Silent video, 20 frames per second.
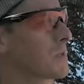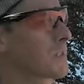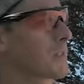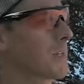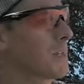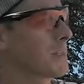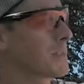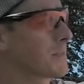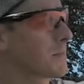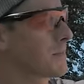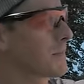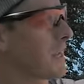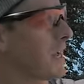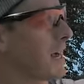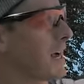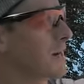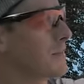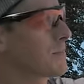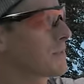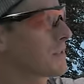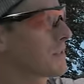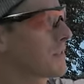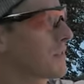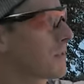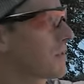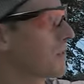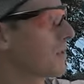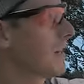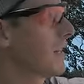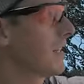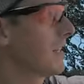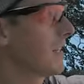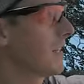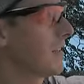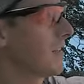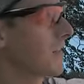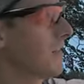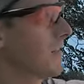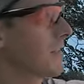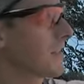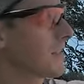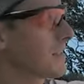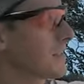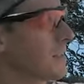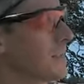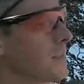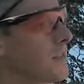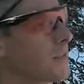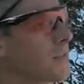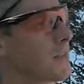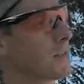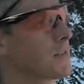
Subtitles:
seeing some gaps right here. That's a little